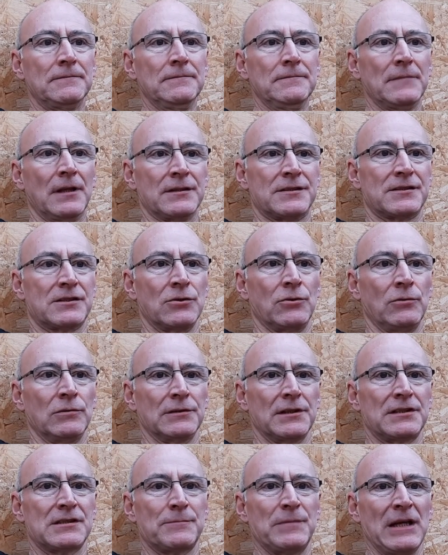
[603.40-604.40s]
has told
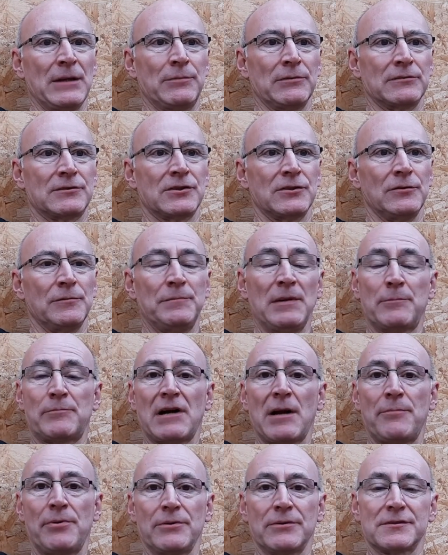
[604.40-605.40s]
its people to be
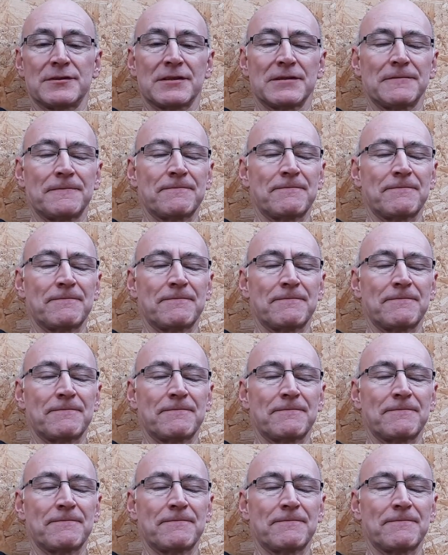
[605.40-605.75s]
preppers